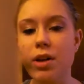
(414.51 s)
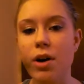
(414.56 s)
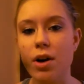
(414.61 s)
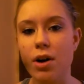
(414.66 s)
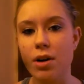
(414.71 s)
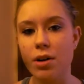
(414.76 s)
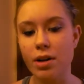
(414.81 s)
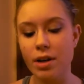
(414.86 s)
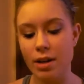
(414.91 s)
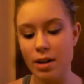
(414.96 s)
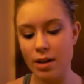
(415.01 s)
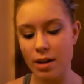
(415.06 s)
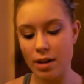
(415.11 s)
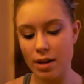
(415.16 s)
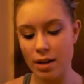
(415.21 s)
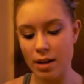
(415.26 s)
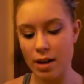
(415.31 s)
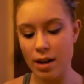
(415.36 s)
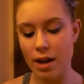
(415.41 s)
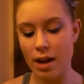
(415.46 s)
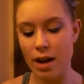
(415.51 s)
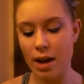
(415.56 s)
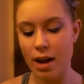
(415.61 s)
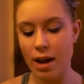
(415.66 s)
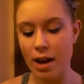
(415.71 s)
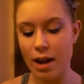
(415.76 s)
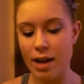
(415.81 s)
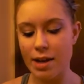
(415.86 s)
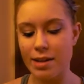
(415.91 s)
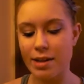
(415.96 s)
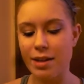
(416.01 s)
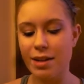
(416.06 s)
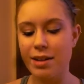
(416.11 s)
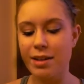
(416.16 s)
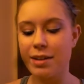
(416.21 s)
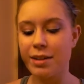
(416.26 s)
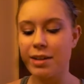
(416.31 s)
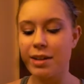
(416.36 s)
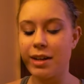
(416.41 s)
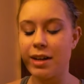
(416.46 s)
long. And
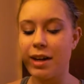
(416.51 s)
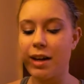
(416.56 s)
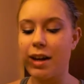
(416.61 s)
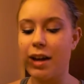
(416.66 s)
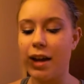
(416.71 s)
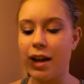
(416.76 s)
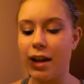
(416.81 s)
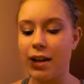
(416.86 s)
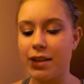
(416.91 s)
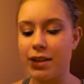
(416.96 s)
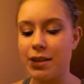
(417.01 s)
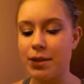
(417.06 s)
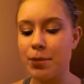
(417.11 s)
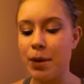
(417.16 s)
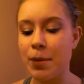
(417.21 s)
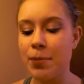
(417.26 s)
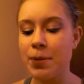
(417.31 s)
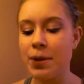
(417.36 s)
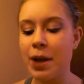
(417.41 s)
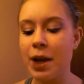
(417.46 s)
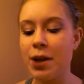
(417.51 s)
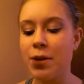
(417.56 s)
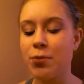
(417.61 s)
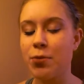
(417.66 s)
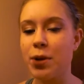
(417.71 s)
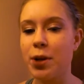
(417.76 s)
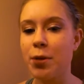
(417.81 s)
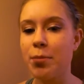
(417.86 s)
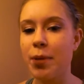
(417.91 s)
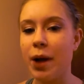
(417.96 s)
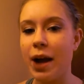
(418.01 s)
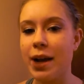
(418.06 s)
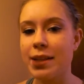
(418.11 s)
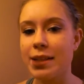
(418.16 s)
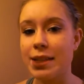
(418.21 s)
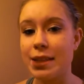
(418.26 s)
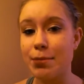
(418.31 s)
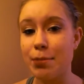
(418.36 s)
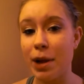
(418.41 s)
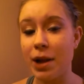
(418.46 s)
this might be kind of weird, but I
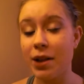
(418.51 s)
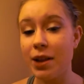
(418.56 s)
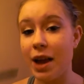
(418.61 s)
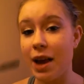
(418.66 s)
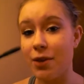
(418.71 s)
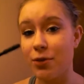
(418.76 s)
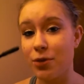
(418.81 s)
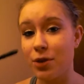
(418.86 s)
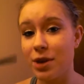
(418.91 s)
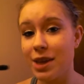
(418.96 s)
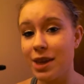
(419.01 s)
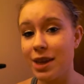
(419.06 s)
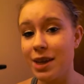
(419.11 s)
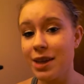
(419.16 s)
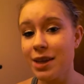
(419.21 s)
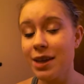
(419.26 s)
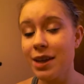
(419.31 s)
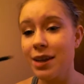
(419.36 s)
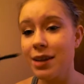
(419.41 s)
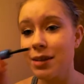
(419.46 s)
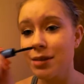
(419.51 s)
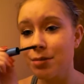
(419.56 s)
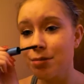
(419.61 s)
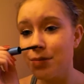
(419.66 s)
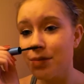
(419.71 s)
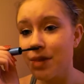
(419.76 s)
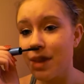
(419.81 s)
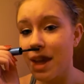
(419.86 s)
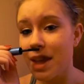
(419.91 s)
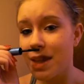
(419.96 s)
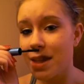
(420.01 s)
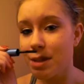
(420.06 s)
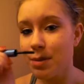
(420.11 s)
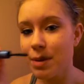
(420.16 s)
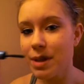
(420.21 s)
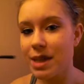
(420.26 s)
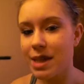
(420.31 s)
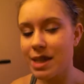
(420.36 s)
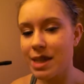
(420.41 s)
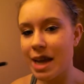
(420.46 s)
smell everything. And this
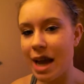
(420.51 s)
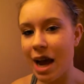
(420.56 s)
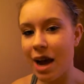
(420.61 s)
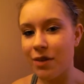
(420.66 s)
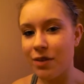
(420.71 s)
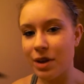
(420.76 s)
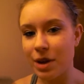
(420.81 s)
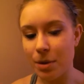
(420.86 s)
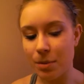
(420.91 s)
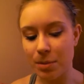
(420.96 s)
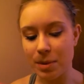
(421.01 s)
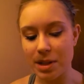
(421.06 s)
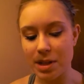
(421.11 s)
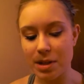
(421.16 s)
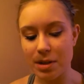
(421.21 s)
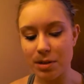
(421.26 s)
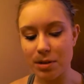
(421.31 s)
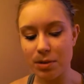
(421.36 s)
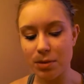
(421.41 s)
one doesn't have like a really